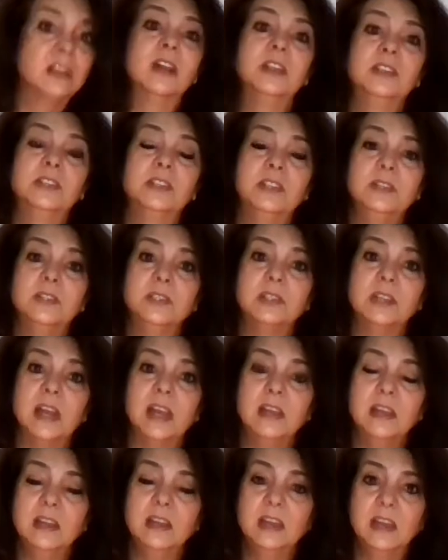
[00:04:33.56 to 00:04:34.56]

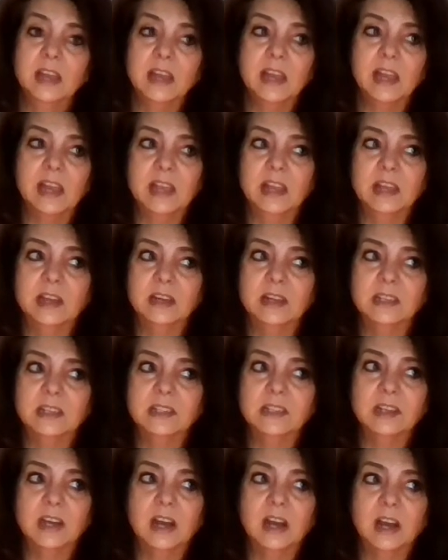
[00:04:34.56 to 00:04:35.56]
Tuesday.
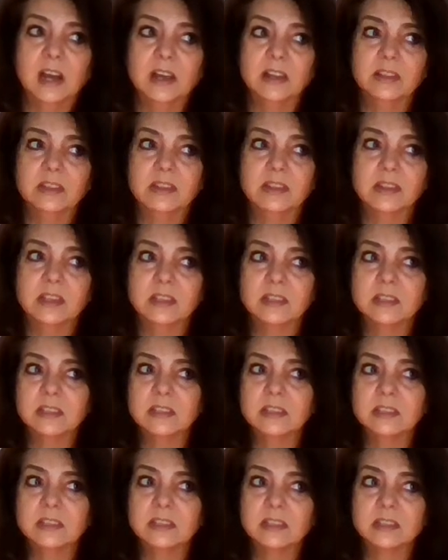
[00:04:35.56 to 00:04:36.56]
And this
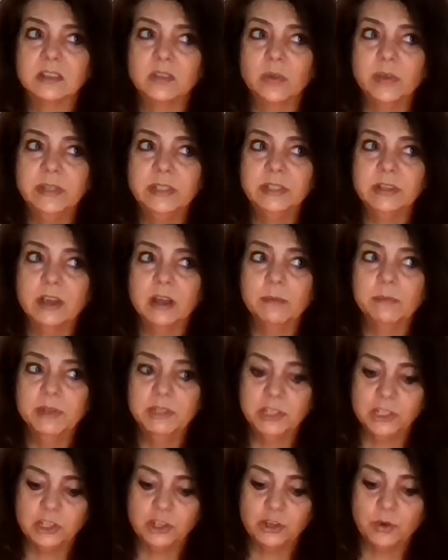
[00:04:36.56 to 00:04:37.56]
is going to come
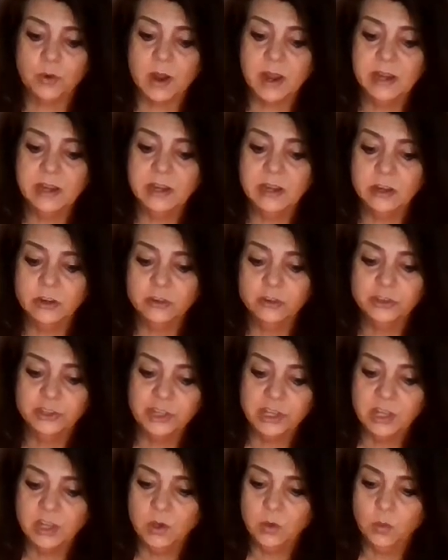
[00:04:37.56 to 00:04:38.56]
into trine
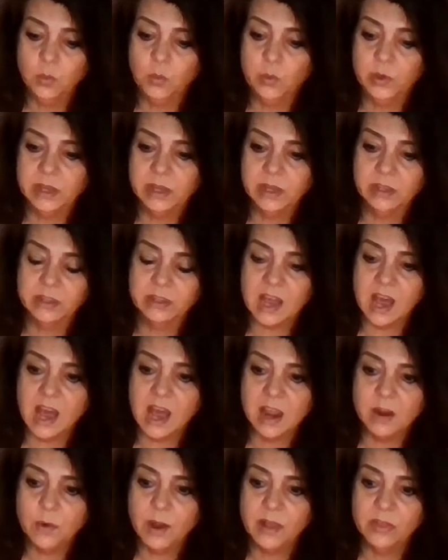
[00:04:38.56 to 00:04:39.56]
energy with
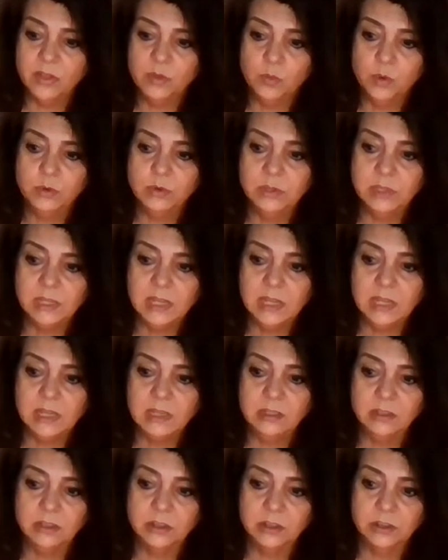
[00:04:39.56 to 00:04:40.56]
Chiron, the wounded
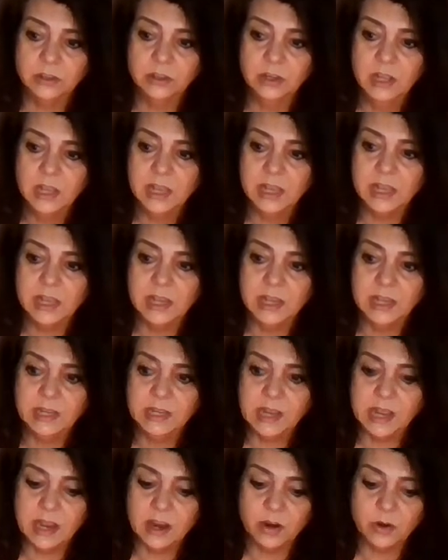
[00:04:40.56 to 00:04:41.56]
healer,
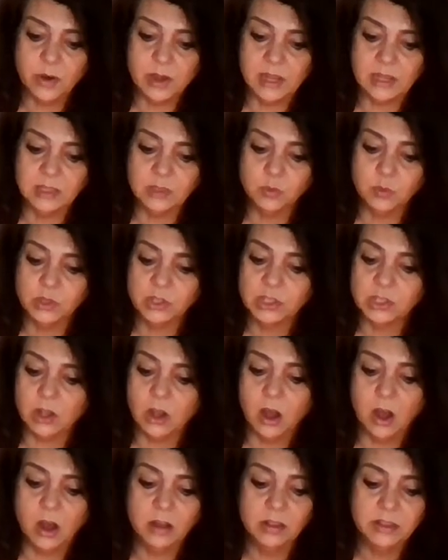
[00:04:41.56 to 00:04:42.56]
in Aries, which
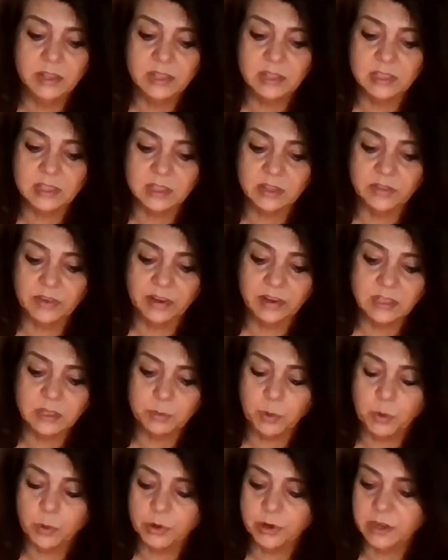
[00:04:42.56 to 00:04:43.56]
all this is very
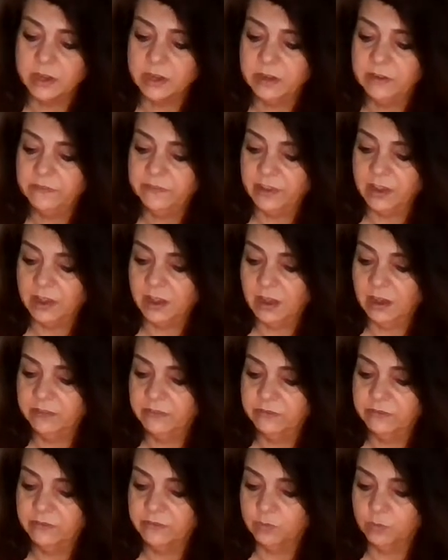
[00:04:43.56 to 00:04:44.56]
supportive
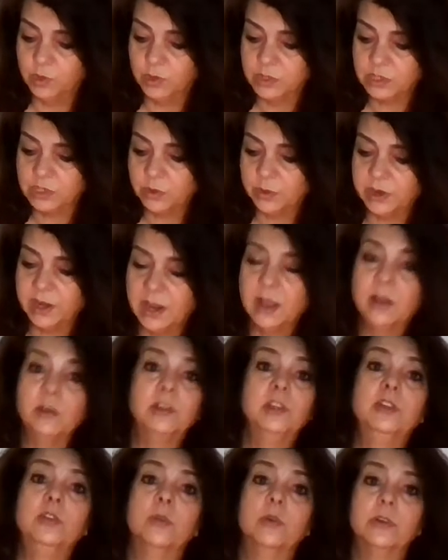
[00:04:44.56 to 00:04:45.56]
of what's going on
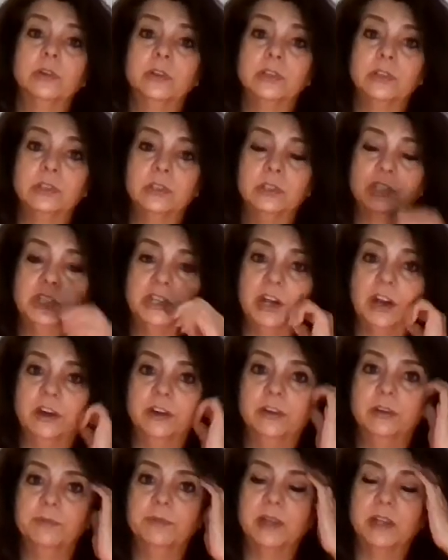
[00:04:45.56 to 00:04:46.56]
in your
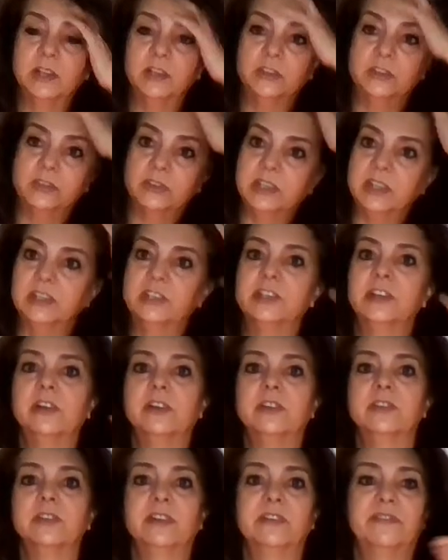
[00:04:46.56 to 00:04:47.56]
chart, because you're
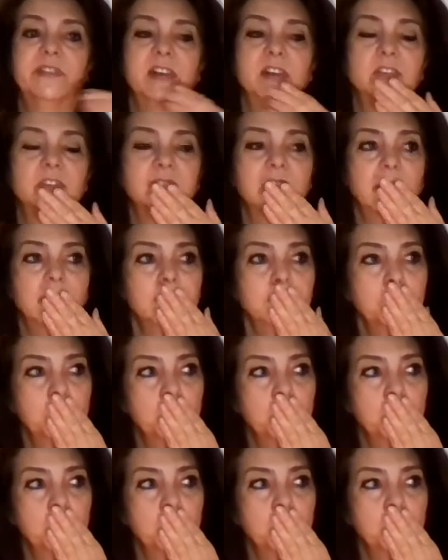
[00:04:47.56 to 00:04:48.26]
Sagittarius and a fire sign.